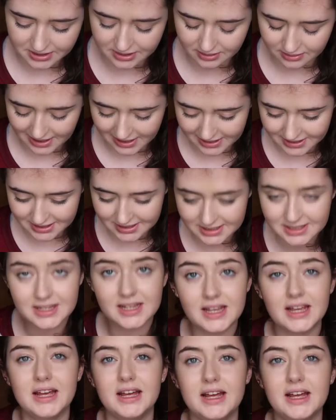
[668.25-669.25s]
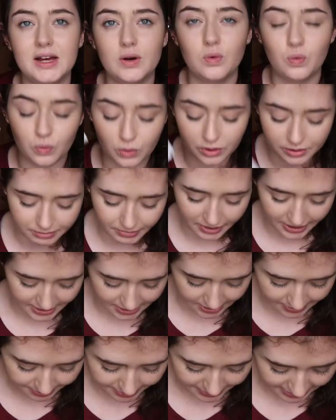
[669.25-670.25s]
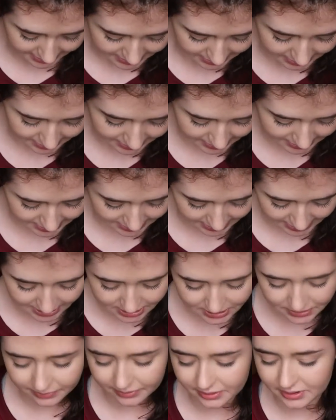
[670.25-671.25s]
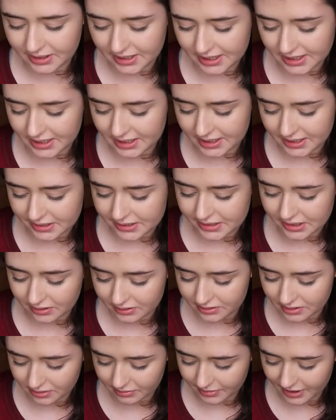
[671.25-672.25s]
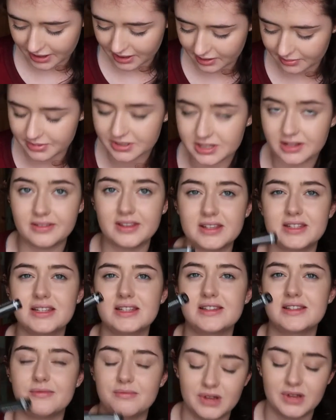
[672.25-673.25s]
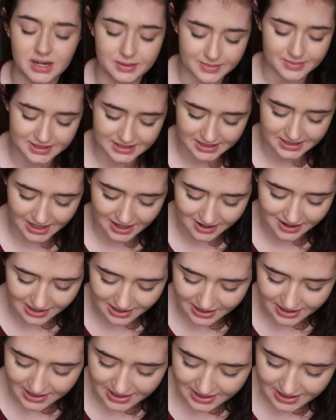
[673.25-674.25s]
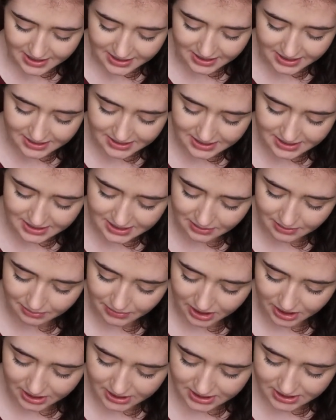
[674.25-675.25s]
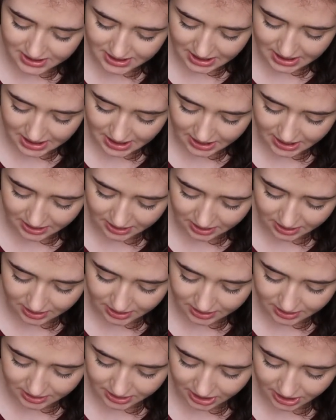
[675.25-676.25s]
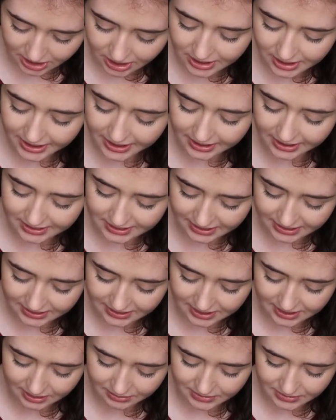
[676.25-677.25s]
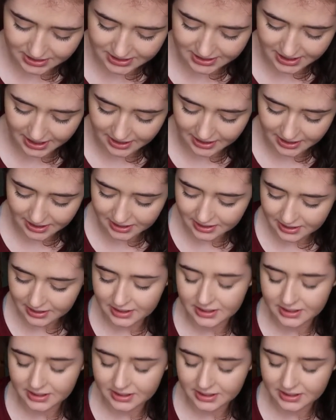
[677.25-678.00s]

So that's one makeup, and then the next one is also makeup. So this is the mini mascara. This is the Marciel curling and lengthening mascara.